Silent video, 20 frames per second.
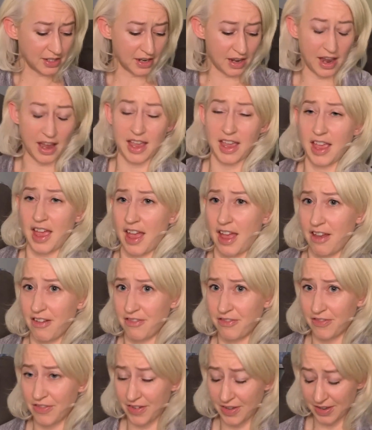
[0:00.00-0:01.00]
I have
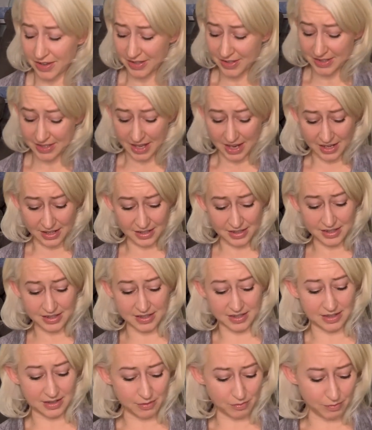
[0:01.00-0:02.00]

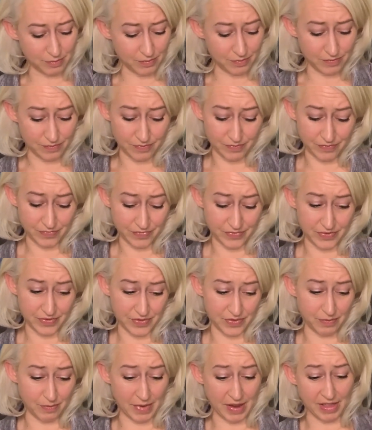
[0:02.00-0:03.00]
since
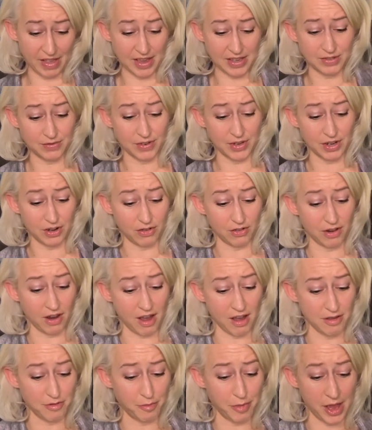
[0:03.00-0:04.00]
my last video
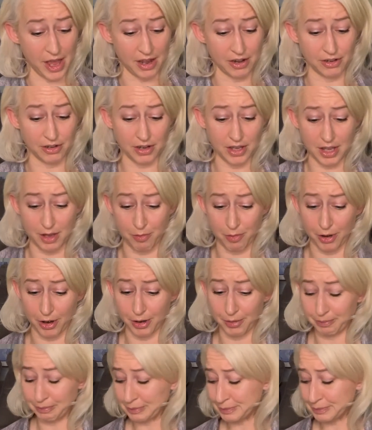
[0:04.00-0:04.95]
gotten Pattern Keeper